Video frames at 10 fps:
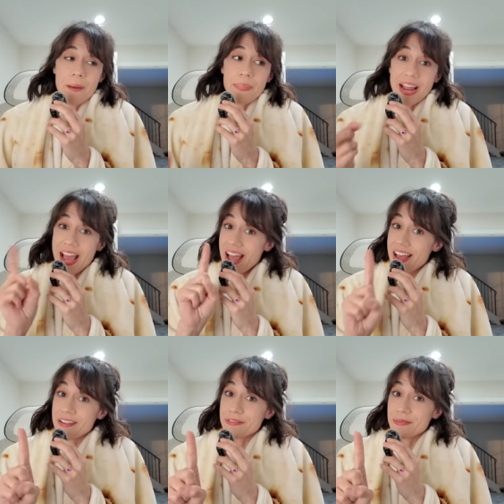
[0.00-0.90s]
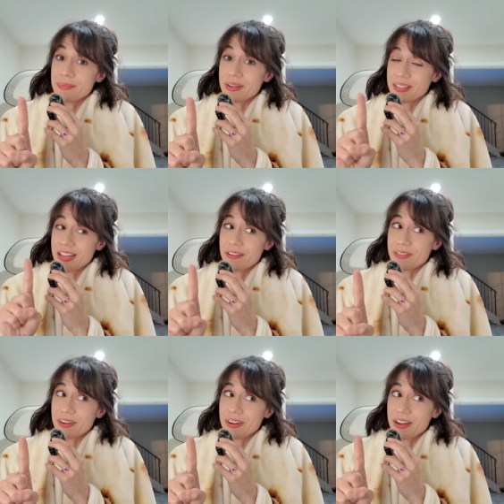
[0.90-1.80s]
but I have been on the
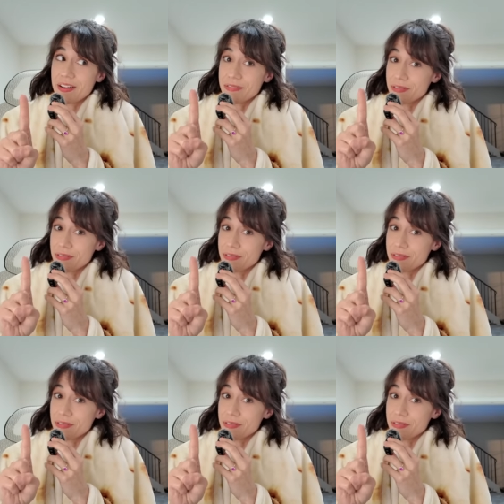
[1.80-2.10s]
cover of